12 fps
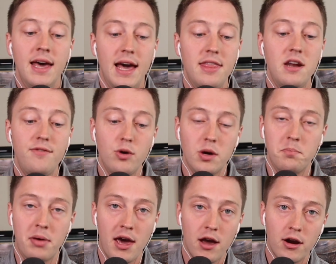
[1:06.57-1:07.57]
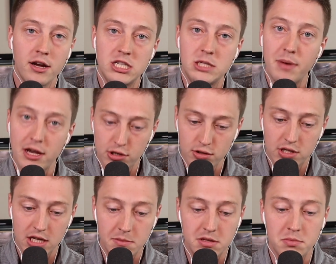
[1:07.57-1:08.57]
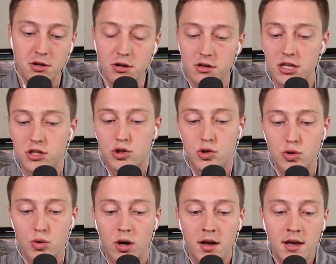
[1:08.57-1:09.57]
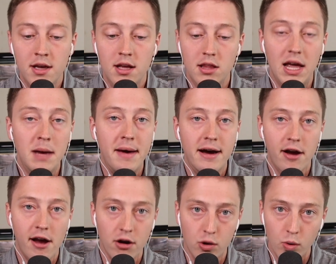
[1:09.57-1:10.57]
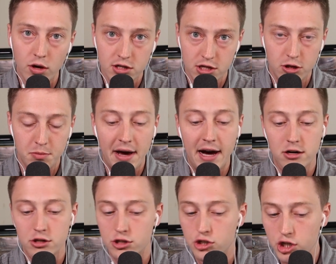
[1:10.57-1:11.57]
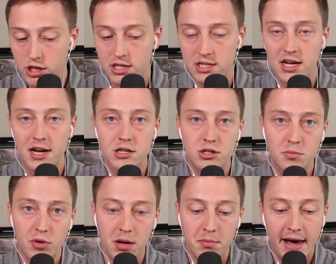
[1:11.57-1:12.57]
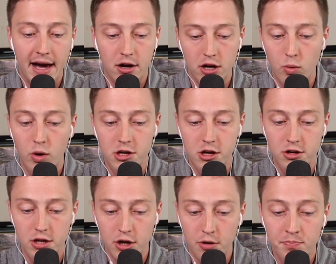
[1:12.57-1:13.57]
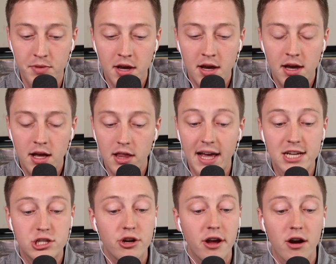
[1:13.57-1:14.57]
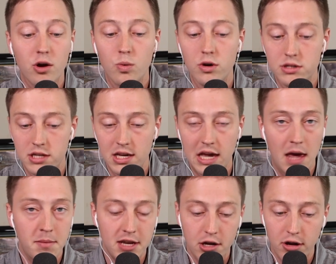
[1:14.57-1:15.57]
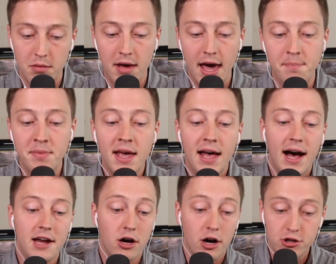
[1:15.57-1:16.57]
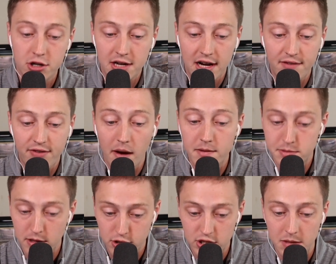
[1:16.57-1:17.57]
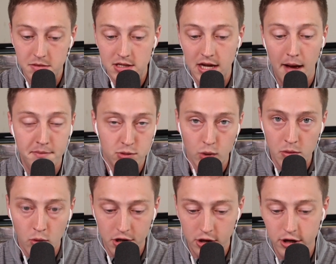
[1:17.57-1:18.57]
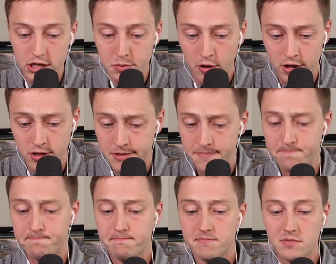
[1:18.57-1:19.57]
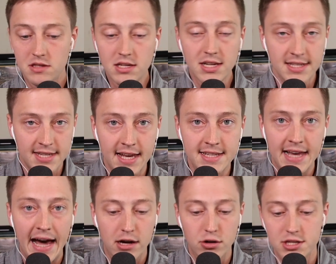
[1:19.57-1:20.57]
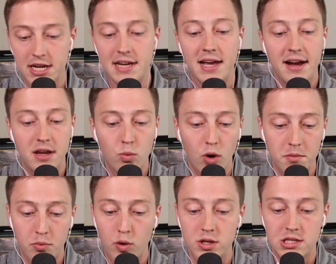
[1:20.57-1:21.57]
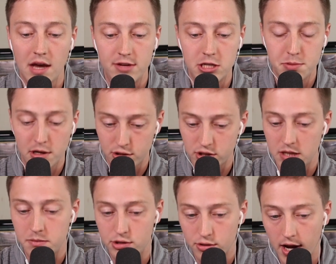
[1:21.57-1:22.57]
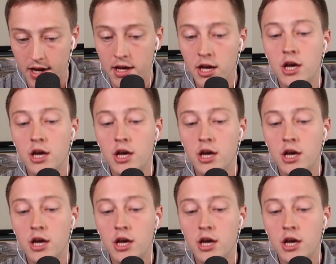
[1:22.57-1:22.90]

And then if you compare his special teams ability to linebacker Eric Wilson, who the Packers just decided to bring back on a one-year deal, last year Eric Wilson came into Green Bay, had 195 special team snaps, way more than Krys Barnes, 10 tackles, and a 91.7 special teams grade.